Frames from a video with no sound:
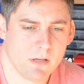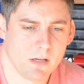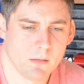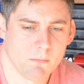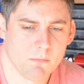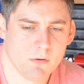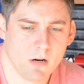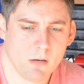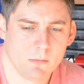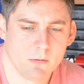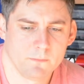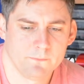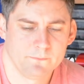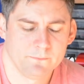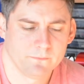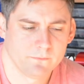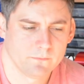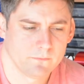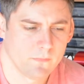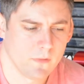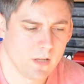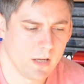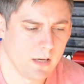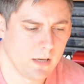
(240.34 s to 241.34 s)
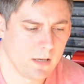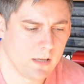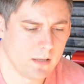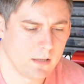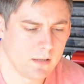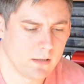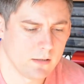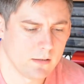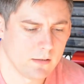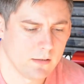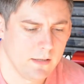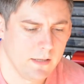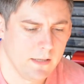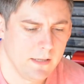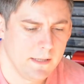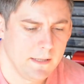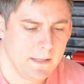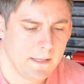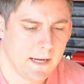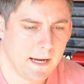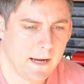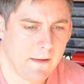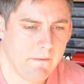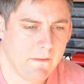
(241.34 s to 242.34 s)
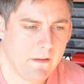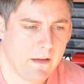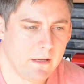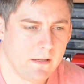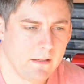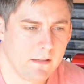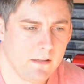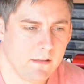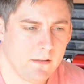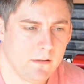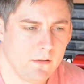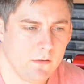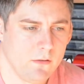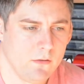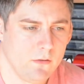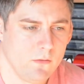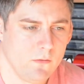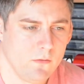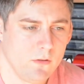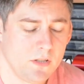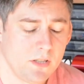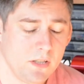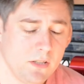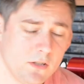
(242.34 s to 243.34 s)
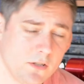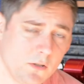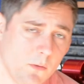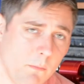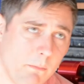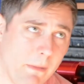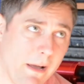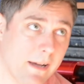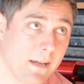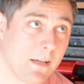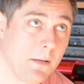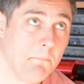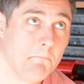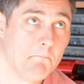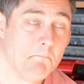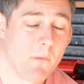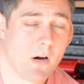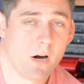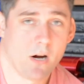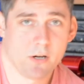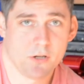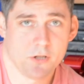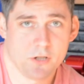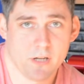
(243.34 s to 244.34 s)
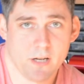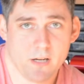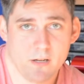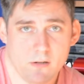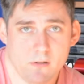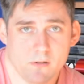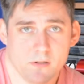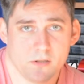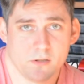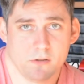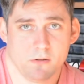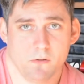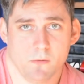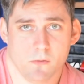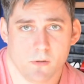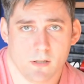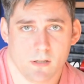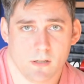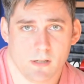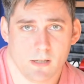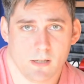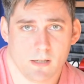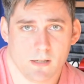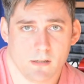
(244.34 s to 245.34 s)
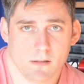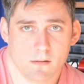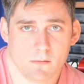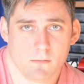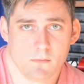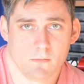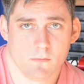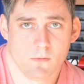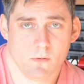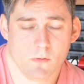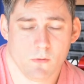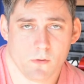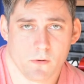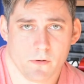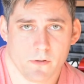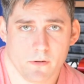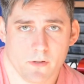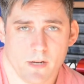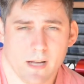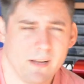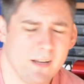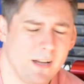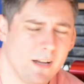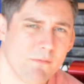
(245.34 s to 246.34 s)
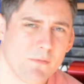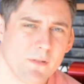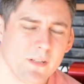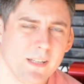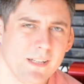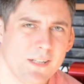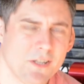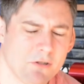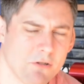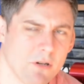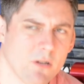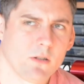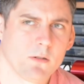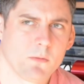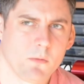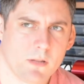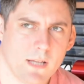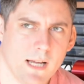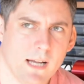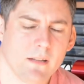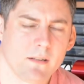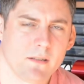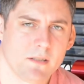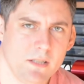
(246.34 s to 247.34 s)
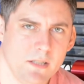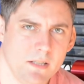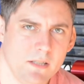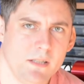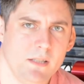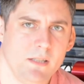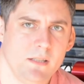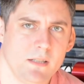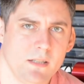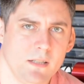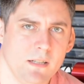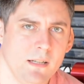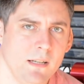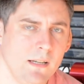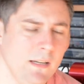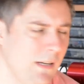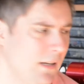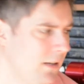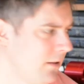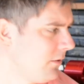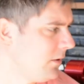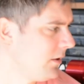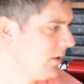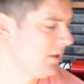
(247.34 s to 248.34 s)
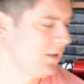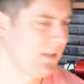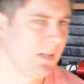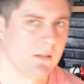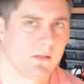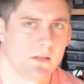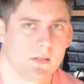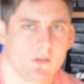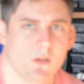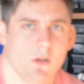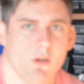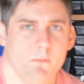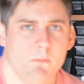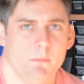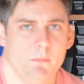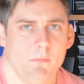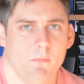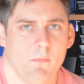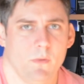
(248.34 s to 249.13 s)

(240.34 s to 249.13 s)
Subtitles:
a problem. And then, so back in March, I also ordered, I really struggled with galaxy season. This telescope,